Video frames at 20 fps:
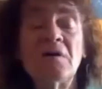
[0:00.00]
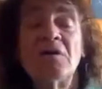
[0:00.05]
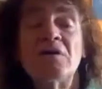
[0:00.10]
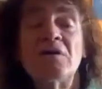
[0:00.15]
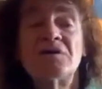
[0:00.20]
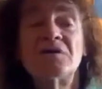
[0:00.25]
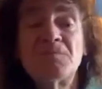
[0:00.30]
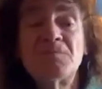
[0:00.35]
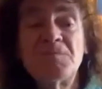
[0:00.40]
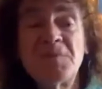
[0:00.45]

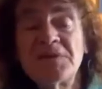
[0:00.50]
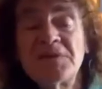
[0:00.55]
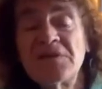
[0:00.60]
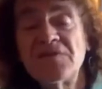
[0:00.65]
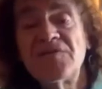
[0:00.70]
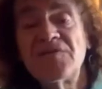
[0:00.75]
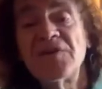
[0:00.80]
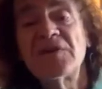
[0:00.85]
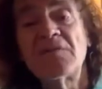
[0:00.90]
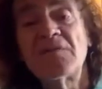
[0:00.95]

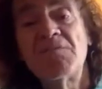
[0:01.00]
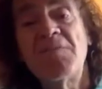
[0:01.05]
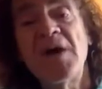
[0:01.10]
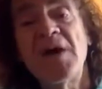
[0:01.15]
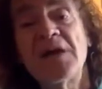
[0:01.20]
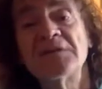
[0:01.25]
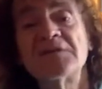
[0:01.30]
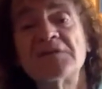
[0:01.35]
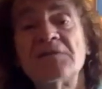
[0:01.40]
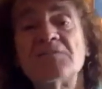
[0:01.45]
specific
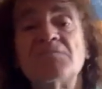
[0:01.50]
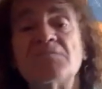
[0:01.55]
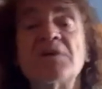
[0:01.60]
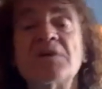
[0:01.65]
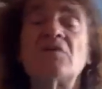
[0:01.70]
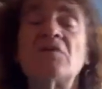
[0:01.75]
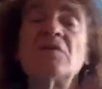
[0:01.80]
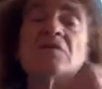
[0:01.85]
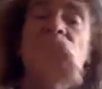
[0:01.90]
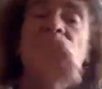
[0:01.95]
path,
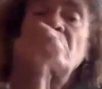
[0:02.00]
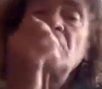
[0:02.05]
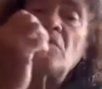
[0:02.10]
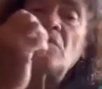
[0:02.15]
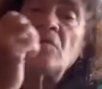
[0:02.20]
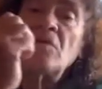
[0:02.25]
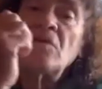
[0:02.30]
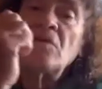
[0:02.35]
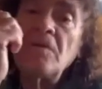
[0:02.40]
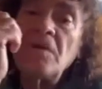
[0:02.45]
because, you
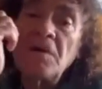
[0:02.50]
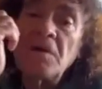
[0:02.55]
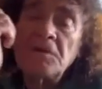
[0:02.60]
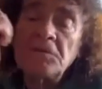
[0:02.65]
know,